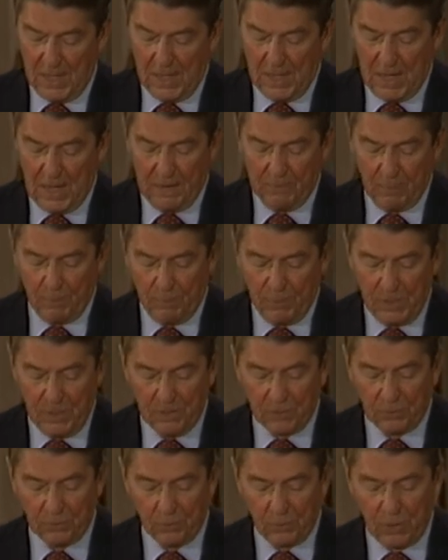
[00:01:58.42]
I have
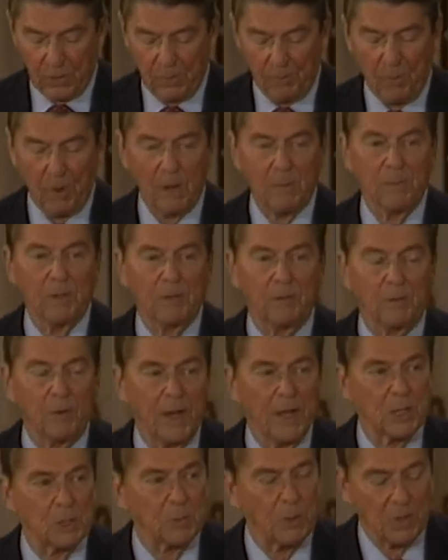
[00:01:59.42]
appealed through the Department of
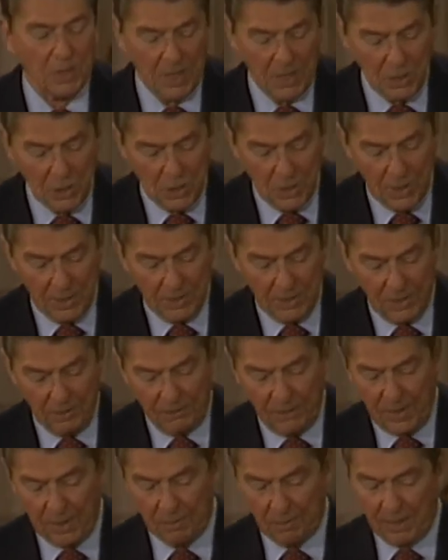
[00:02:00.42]
Transportation and the
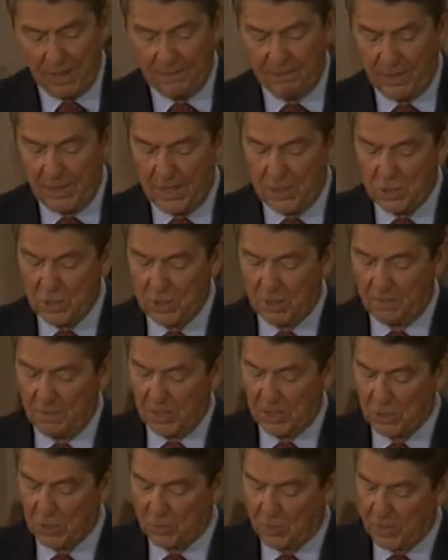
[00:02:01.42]
Federal Aviation
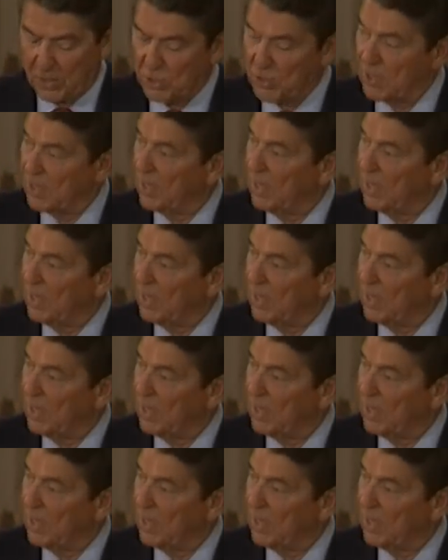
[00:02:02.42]
Administration